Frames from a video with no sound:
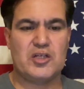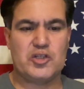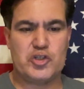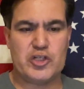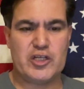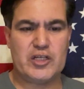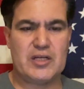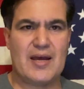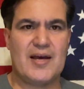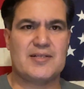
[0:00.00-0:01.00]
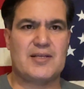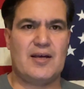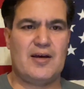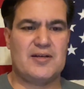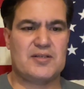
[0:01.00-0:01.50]

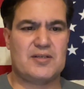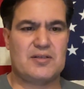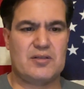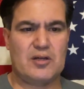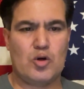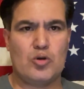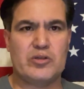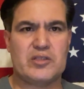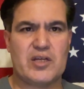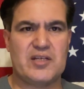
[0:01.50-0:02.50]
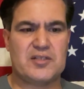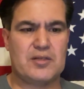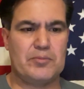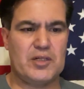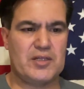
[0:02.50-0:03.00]
GSS, the Golden State
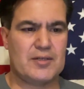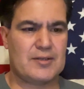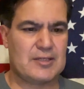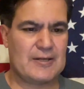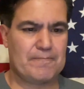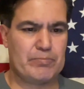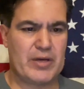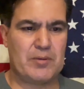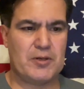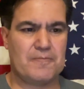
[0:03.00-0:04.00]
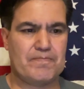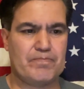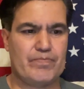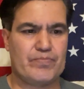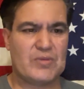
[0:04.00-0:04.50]
Stimulus payment.
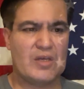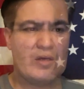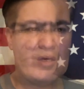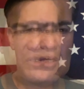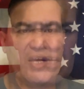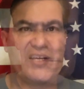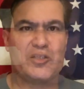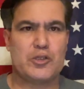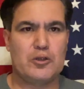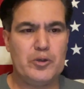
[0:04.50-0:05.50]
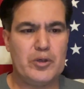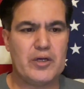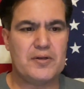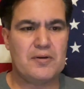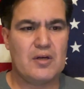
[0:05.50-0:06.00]

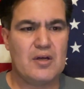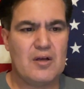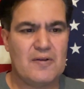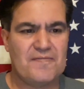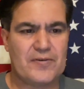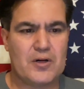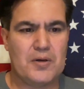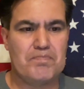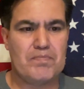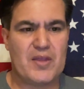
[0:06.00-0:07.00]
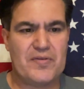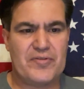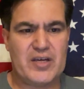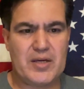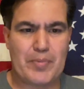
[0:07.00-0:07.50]
Excluded from
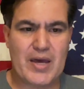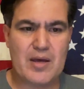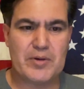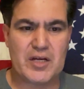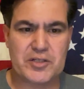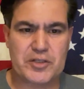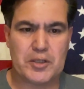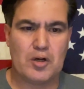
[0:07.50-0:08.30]
the payments